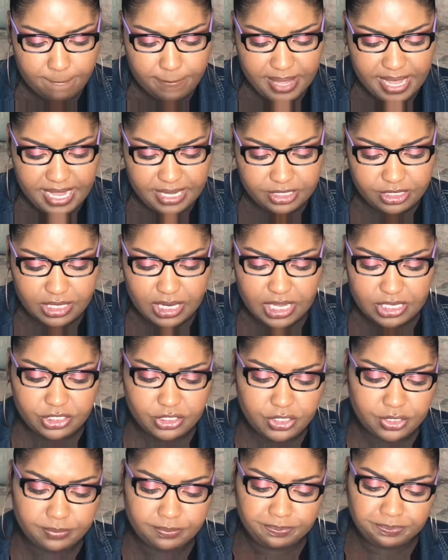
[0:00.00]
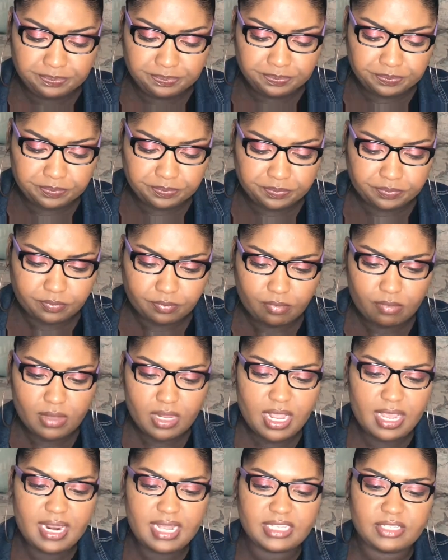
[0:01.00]
Peach Luster.
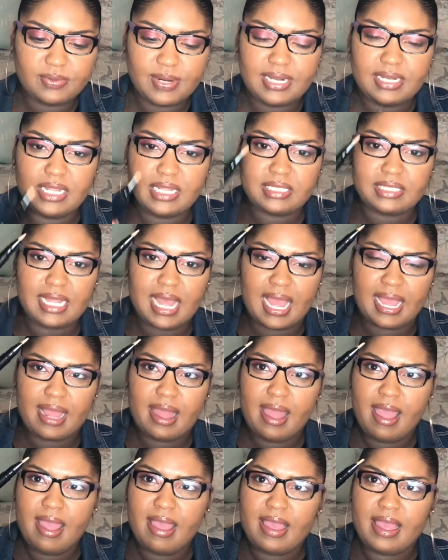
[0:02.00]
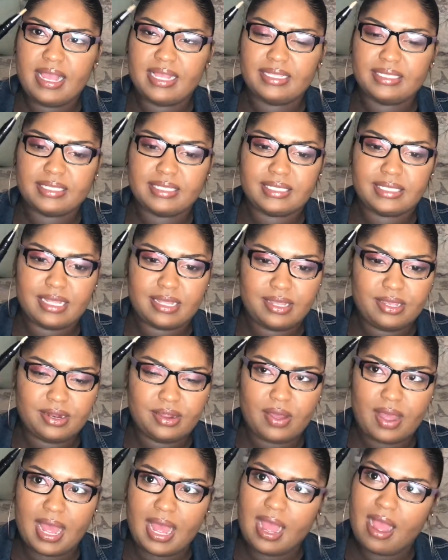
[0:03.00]
And this is what it looks like. It's, you
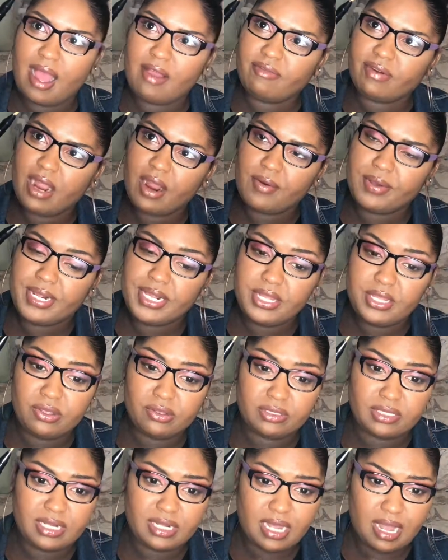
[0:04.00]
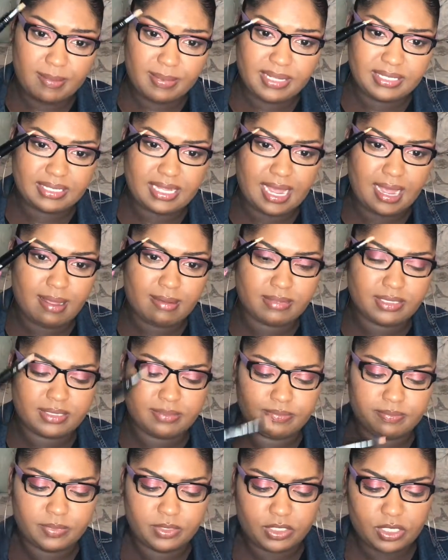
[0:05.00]
know, I've already used it a couple of
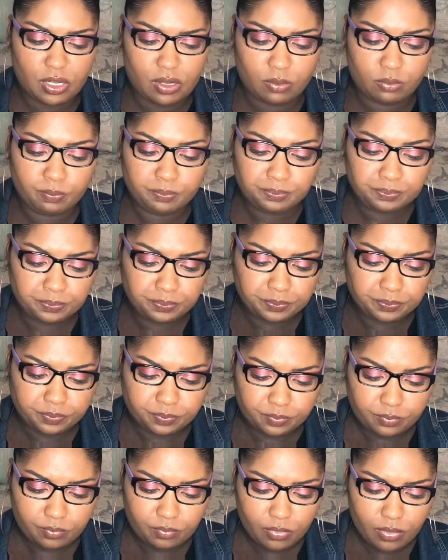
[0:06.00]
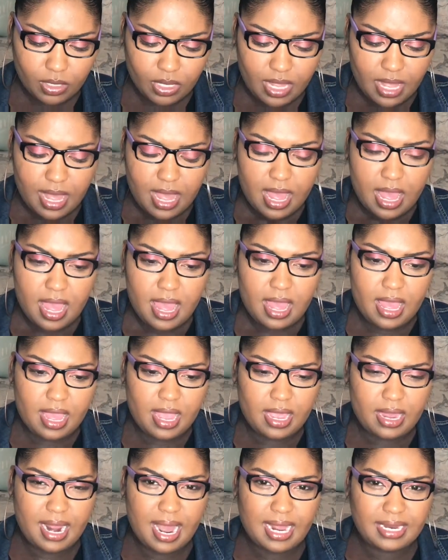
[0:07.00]
times. So,
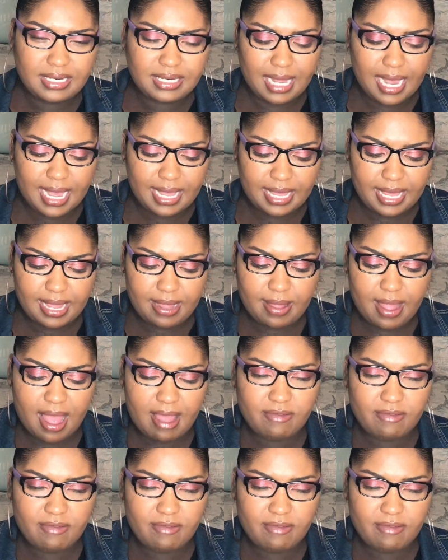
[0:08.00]
and I like it.